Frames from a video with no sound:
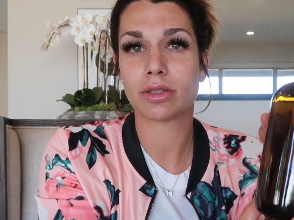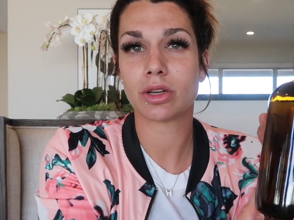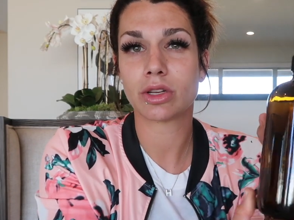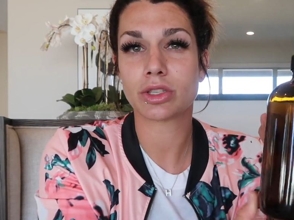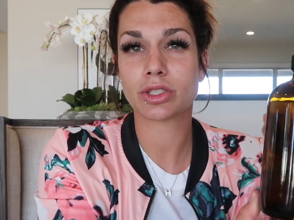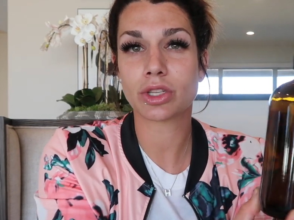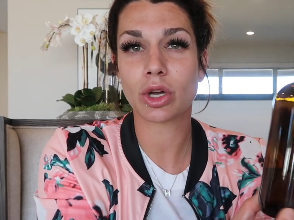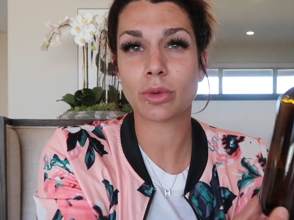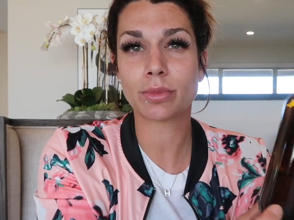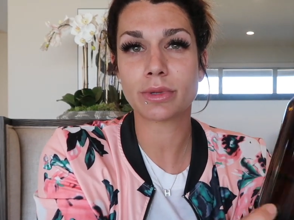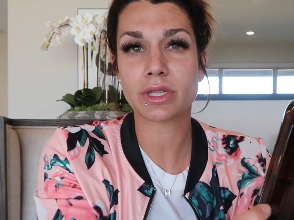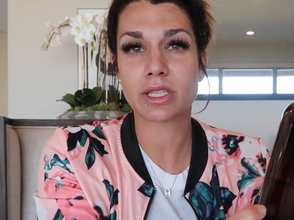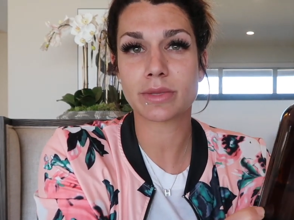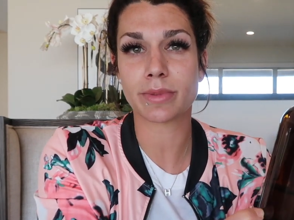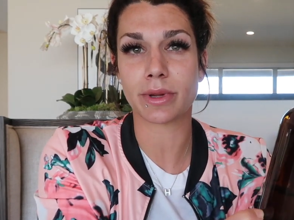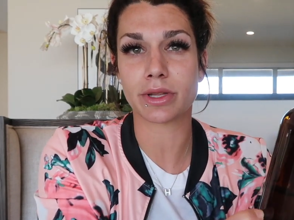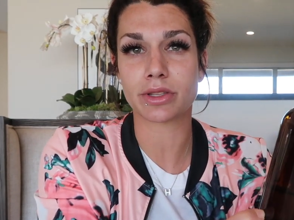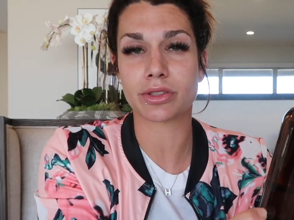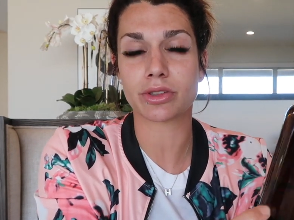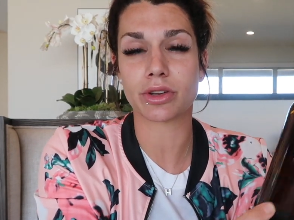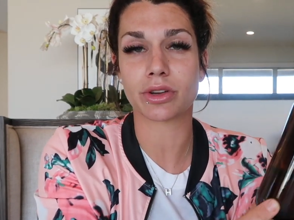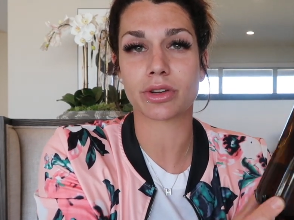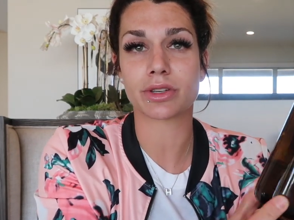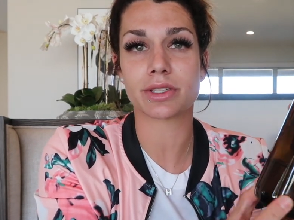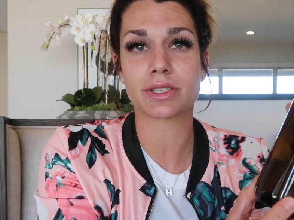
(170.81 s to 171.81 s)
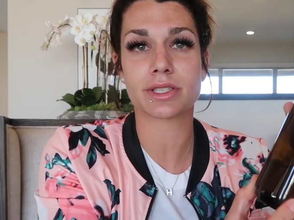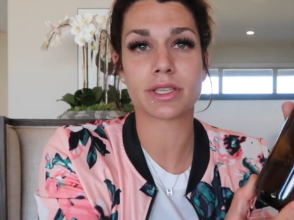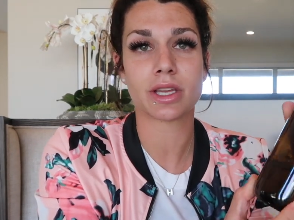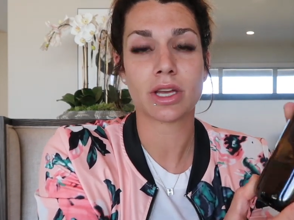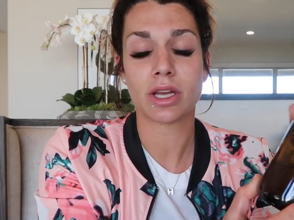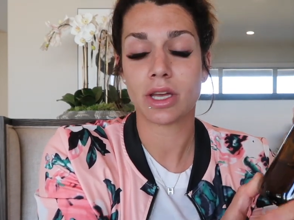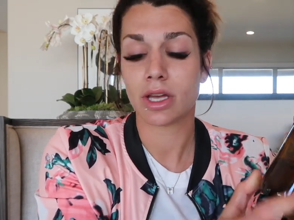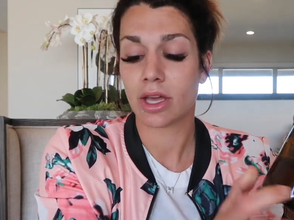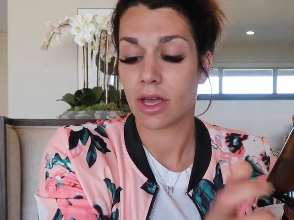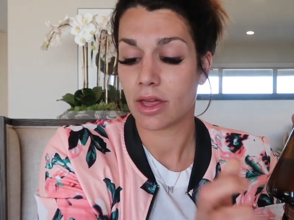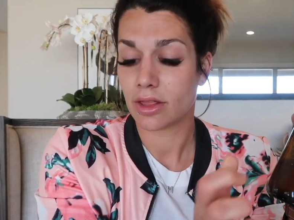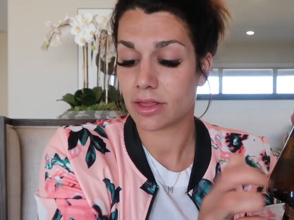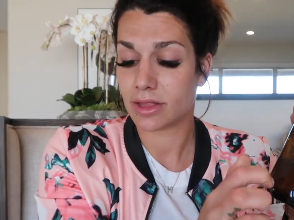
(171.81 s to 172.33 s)
soap dispensers.
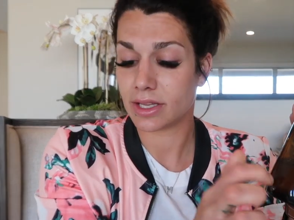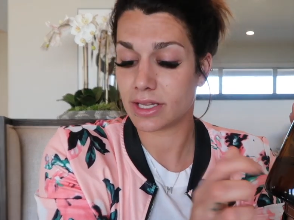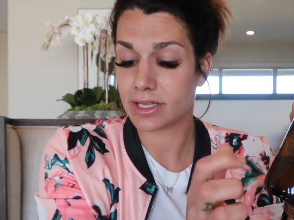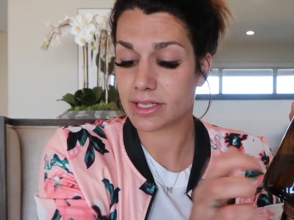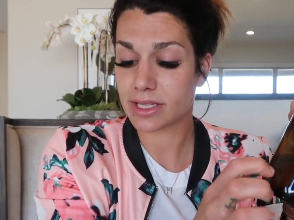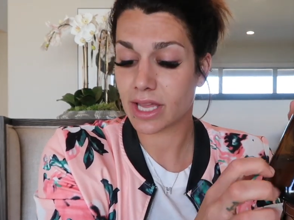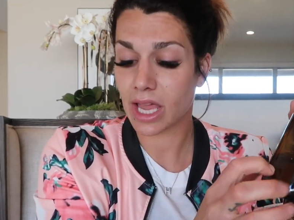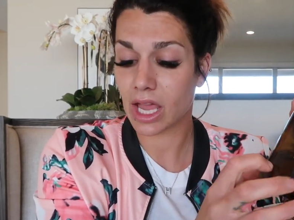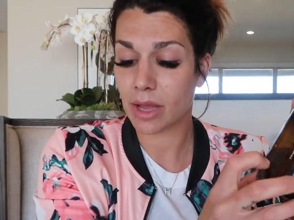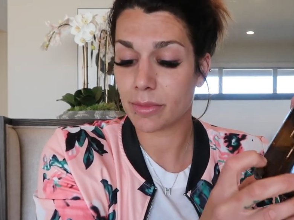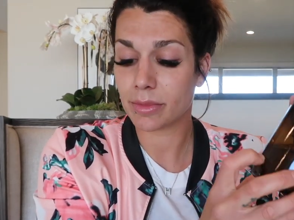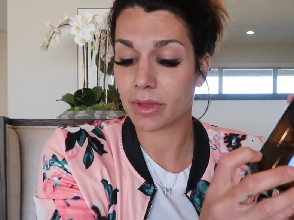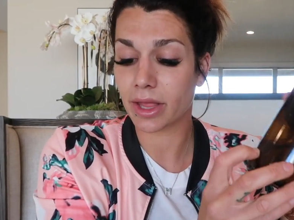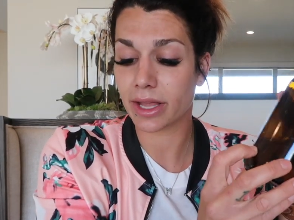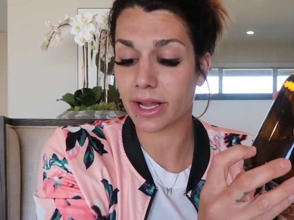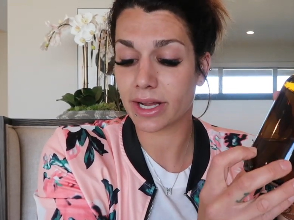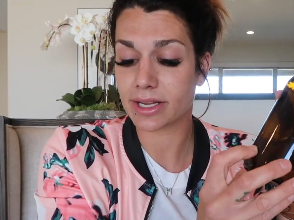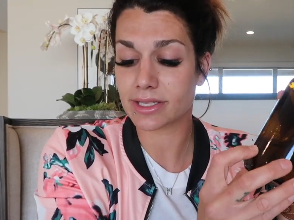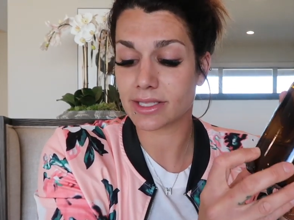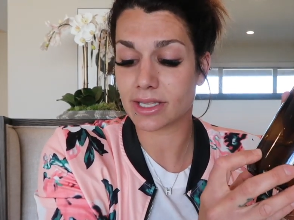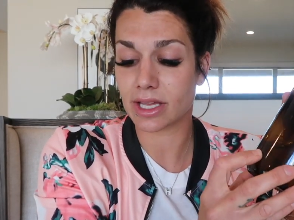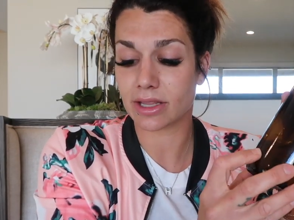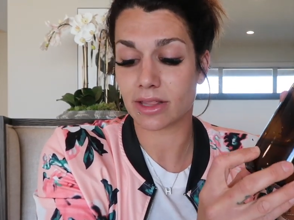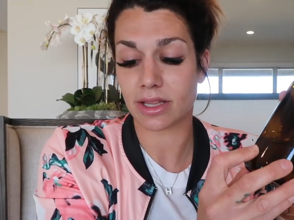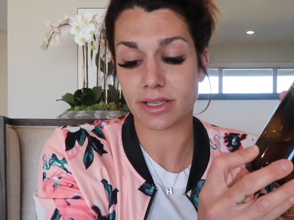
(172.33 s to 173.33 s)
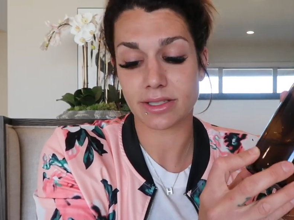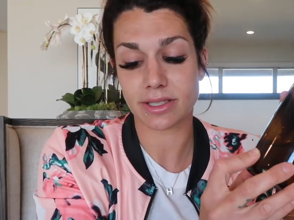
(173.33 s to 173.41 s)
These came, like I said,